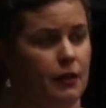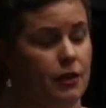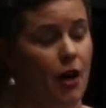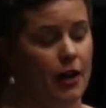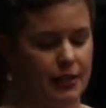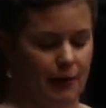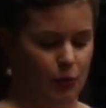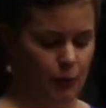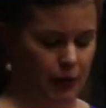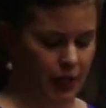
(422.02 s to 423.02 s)
and not
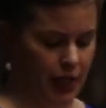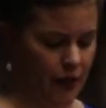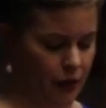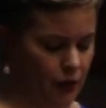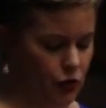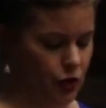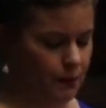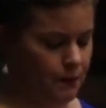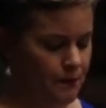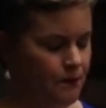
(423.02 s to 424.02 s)
acceptable in another culture.
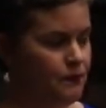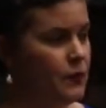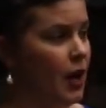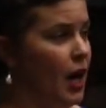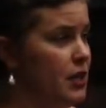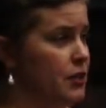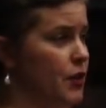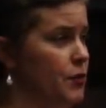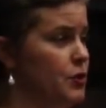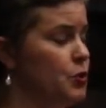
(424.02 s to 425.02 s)

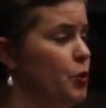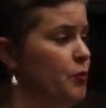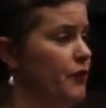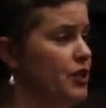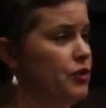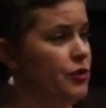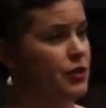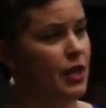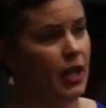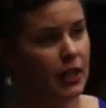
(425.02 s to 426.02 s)
Also, school professionals,
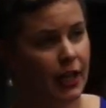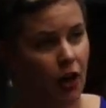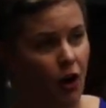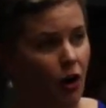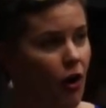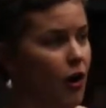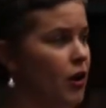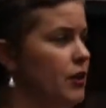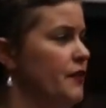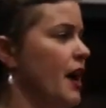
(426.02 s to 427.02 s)
like
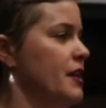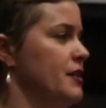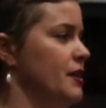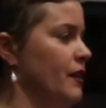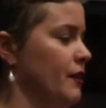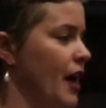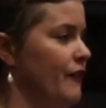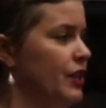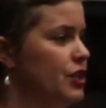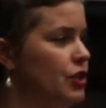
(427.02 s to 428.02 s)
all of us,
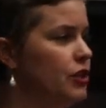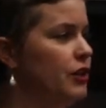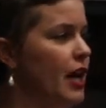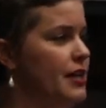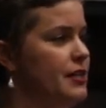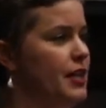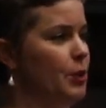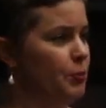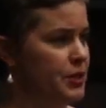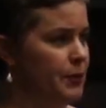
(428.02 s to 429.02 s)
have internalized the
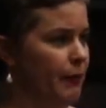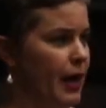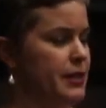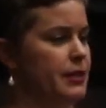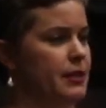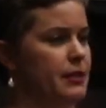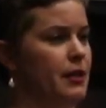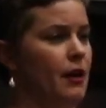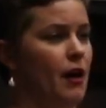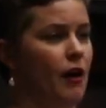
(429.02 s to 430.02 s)
implicit biases
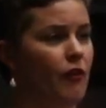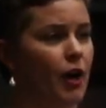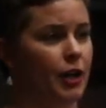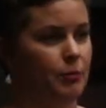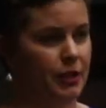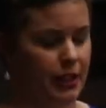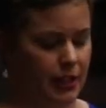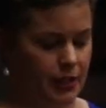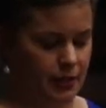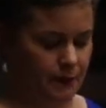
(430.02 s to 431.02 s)
of our
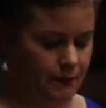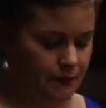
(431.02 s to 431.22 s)
communities.